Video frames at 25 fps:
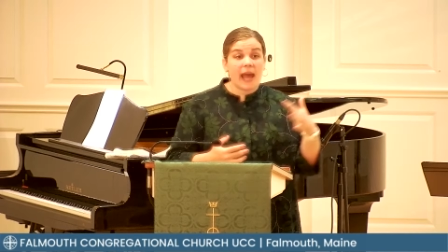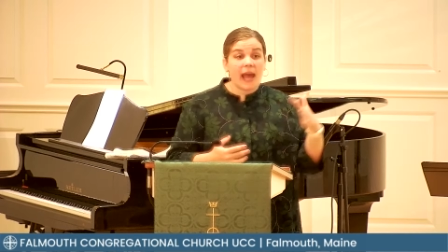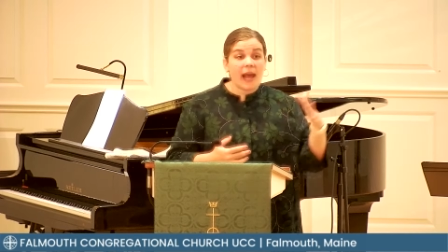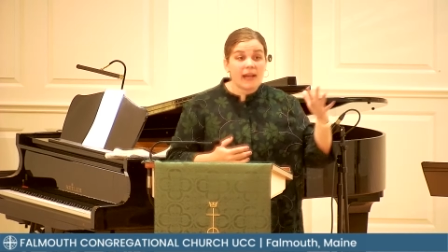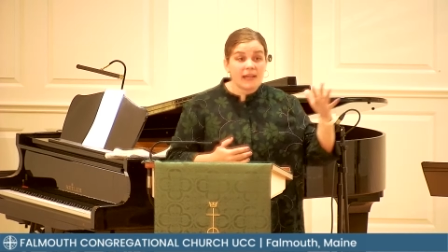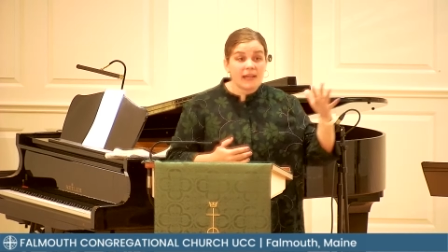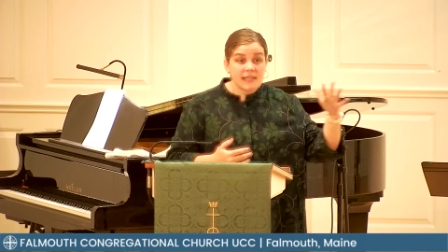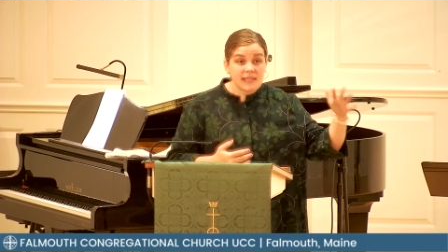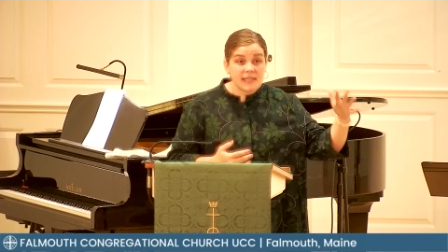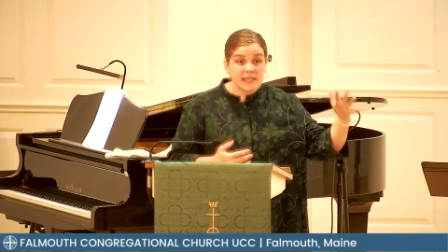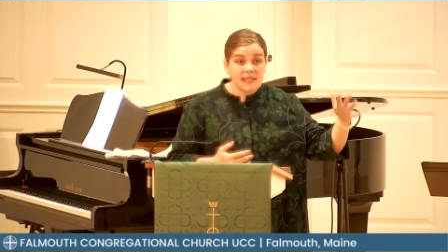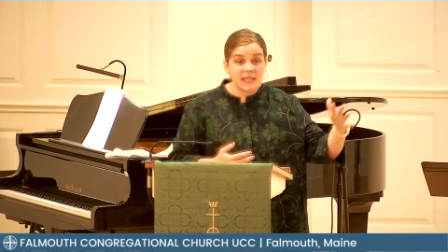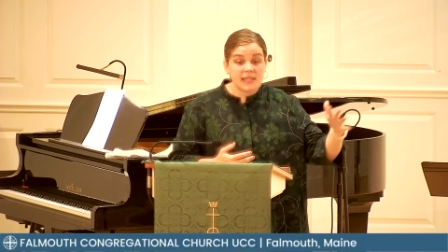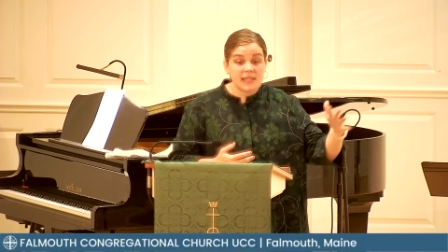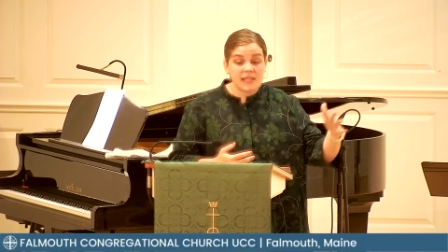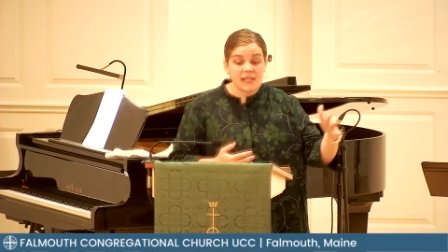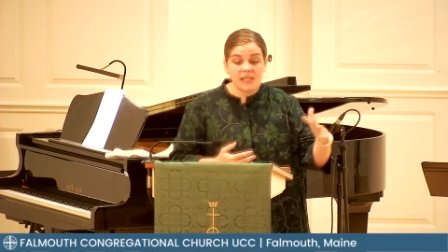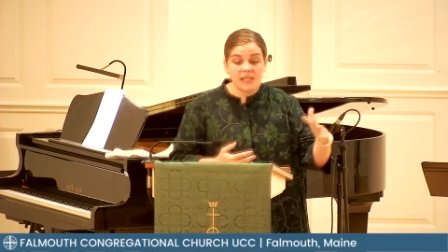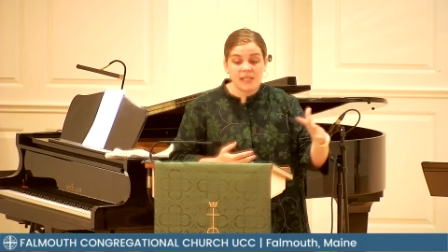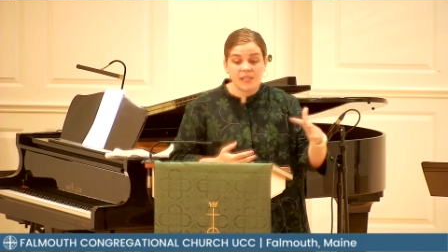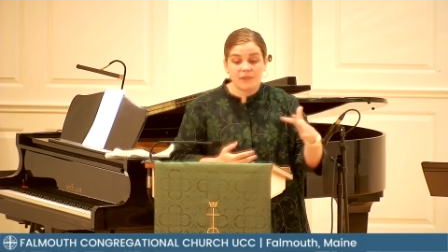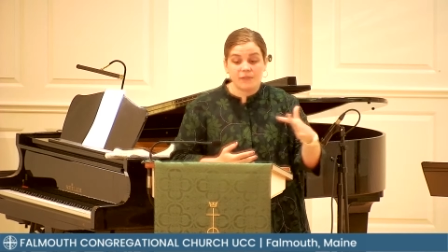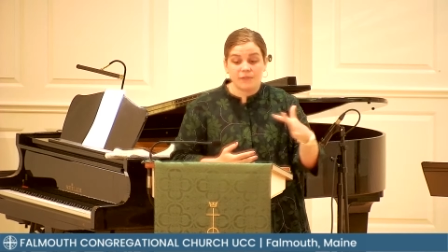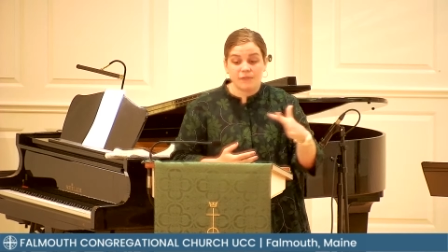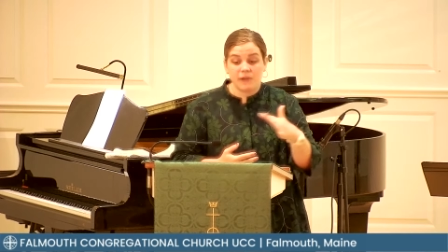
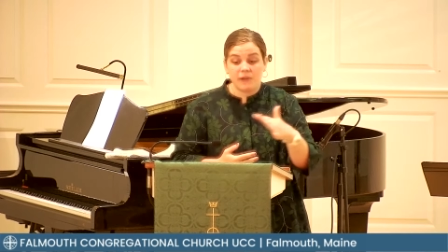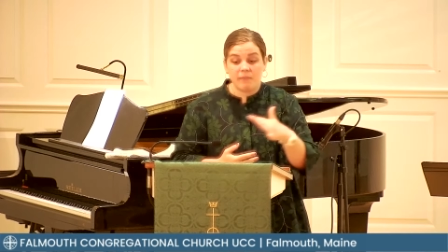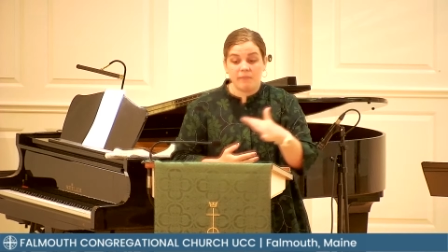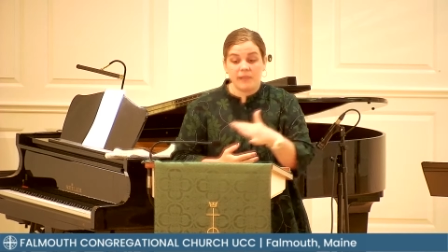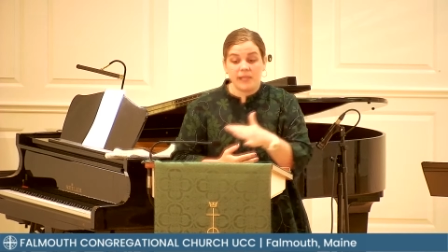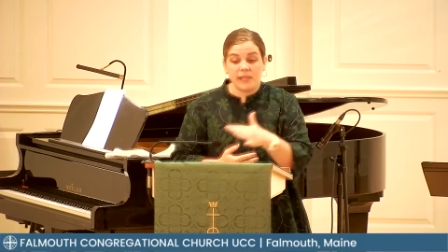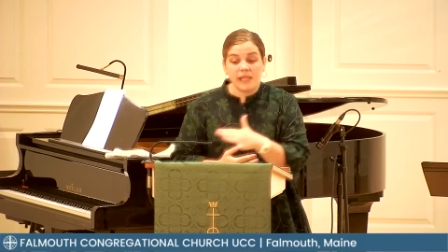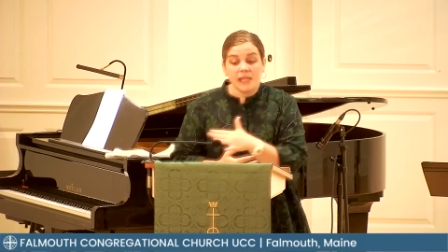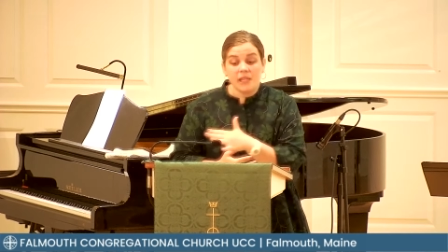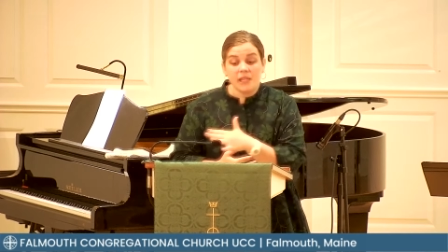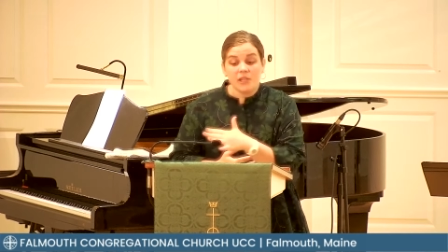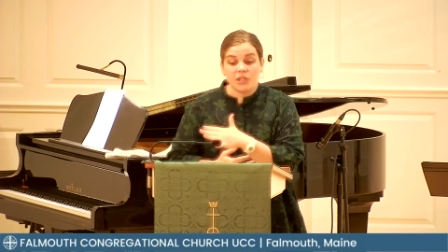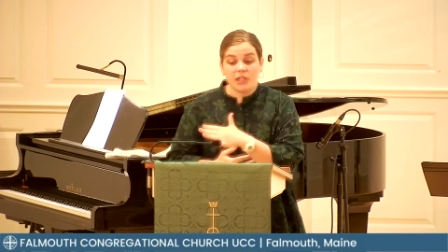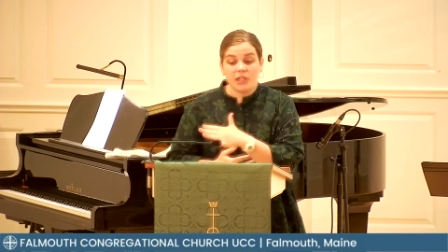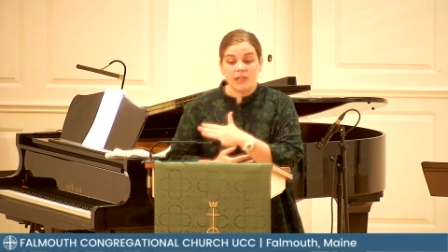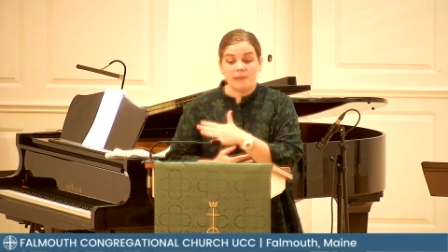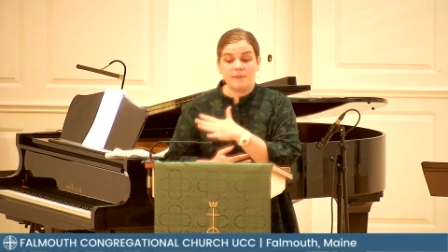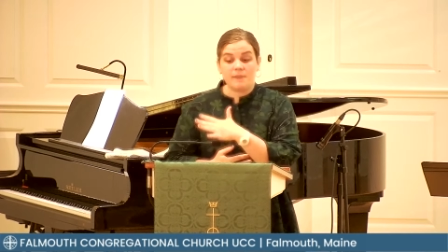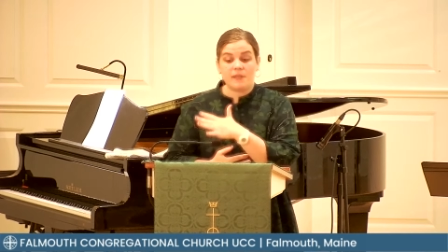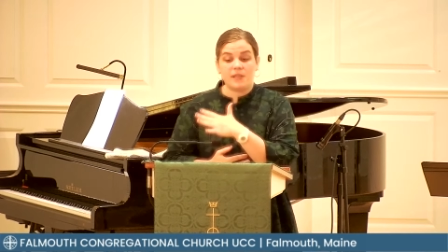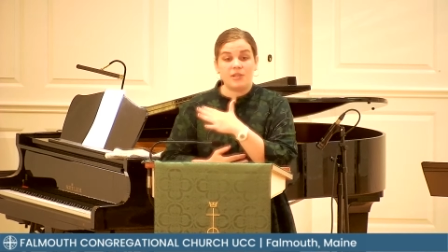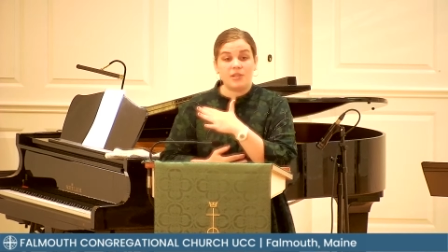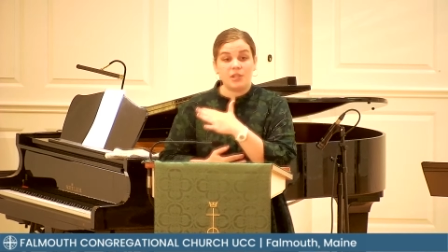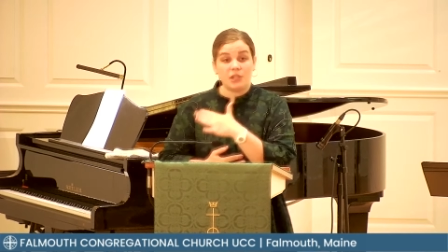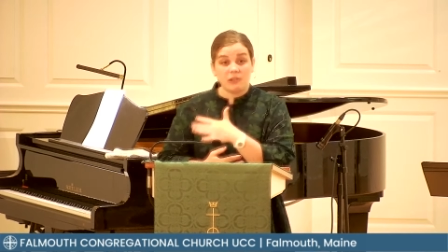Exodus from
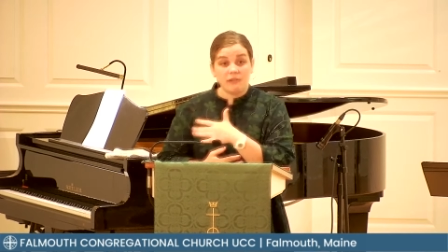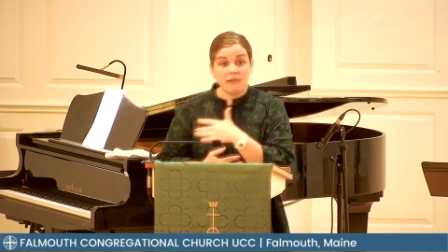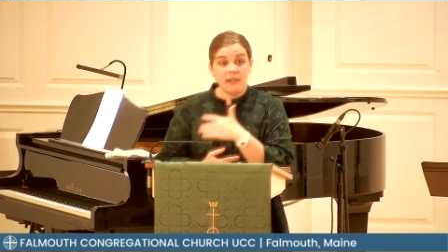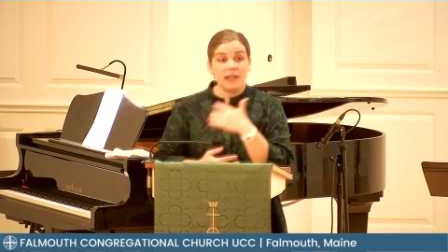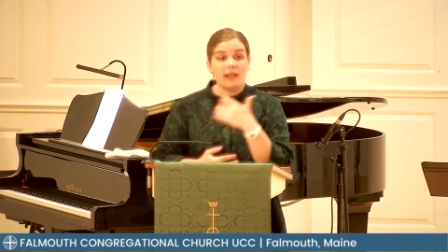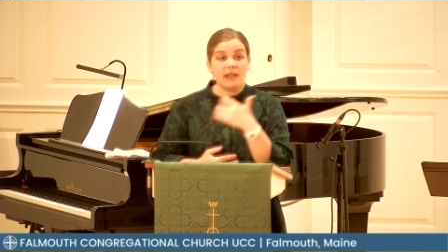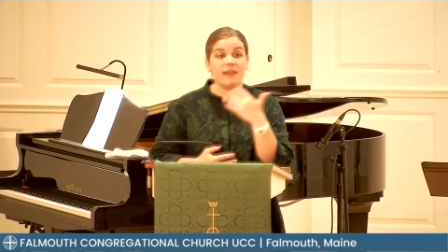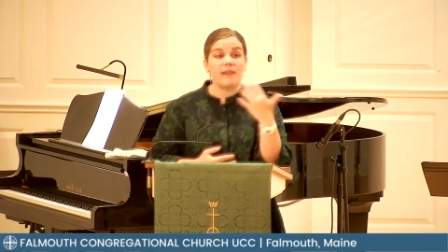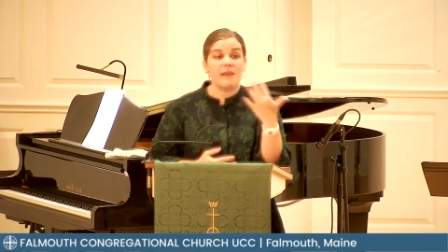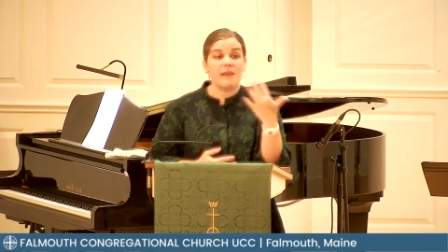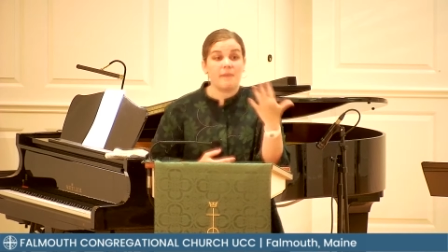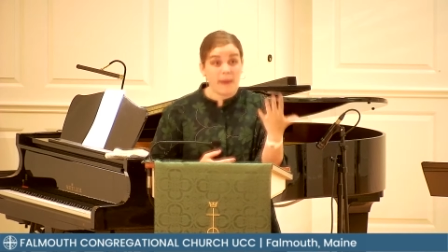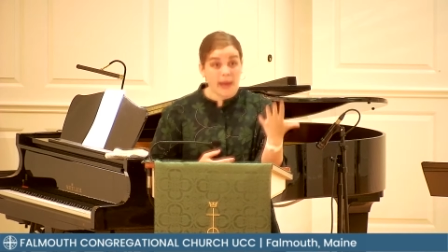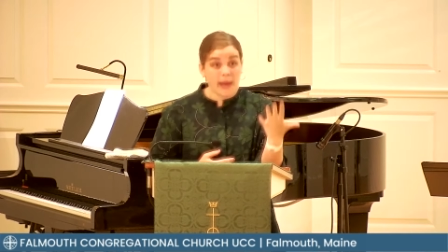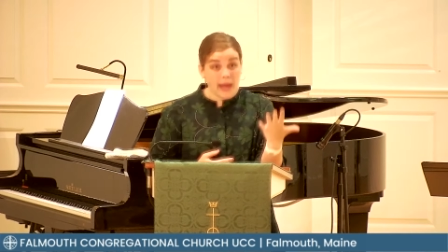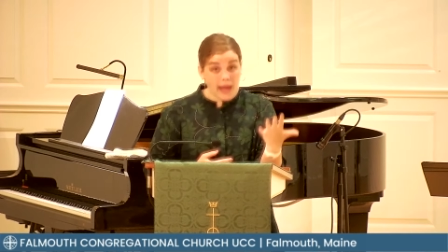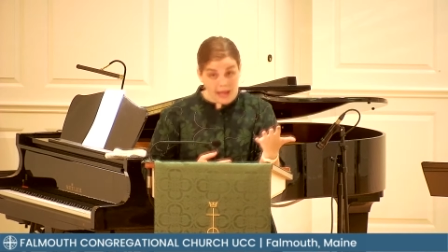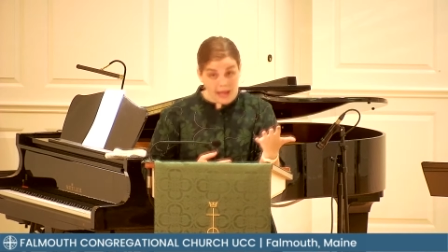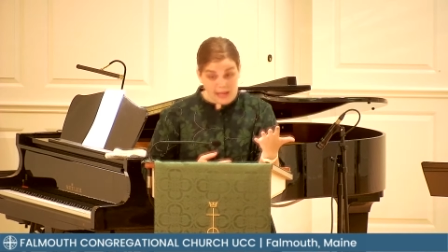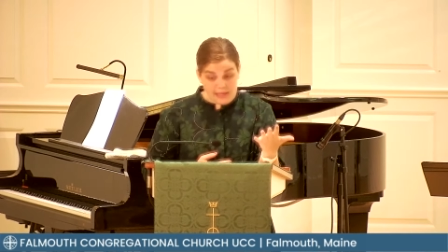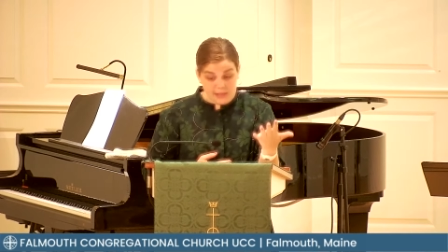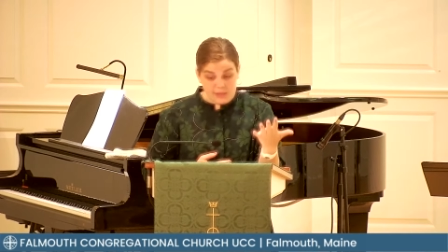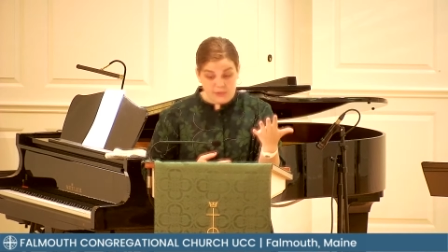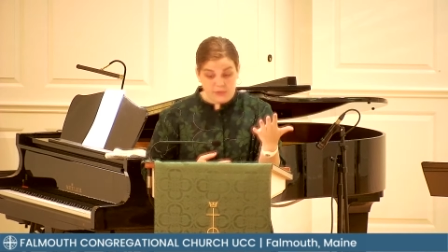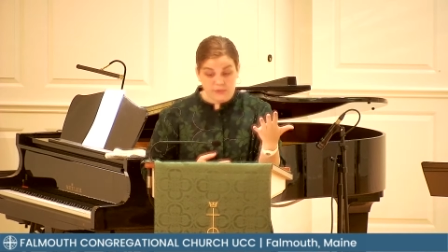Egypt during the
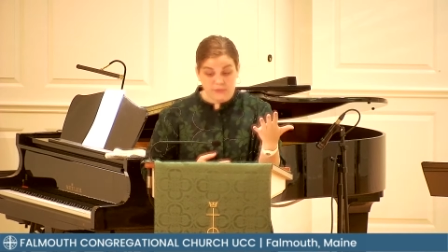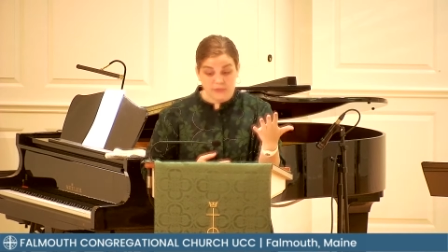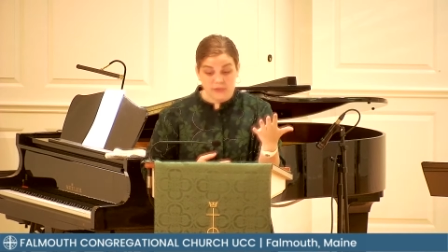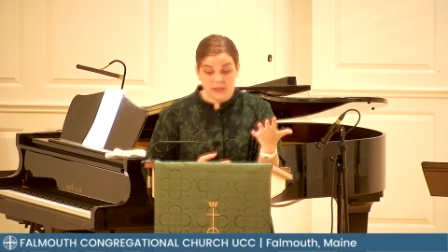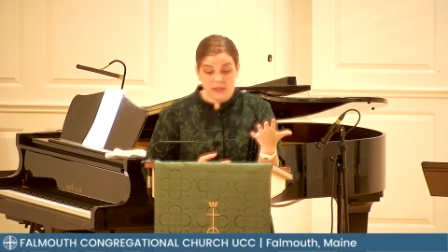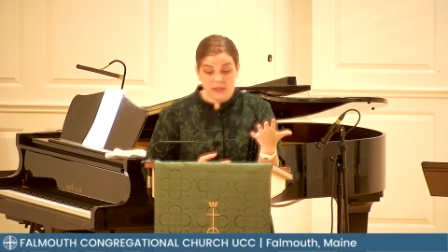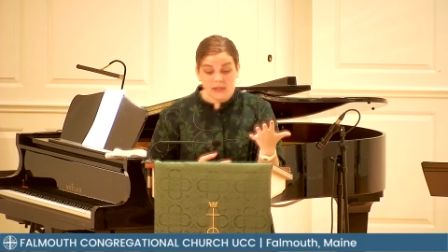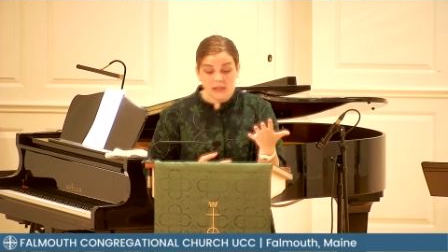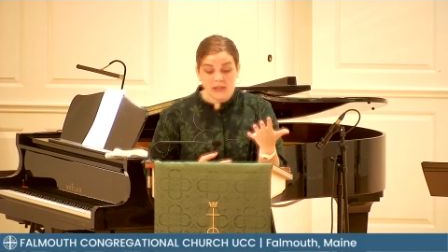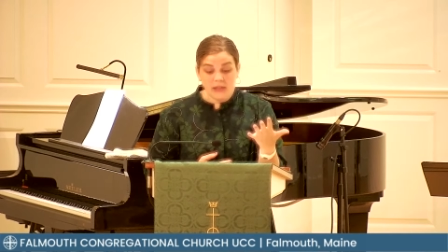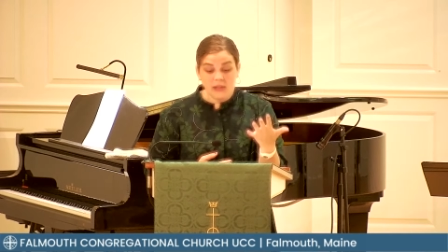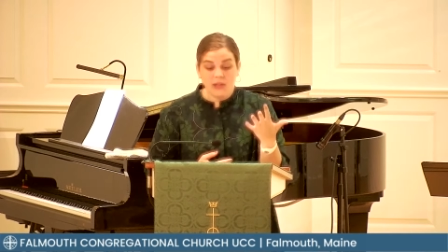Passover,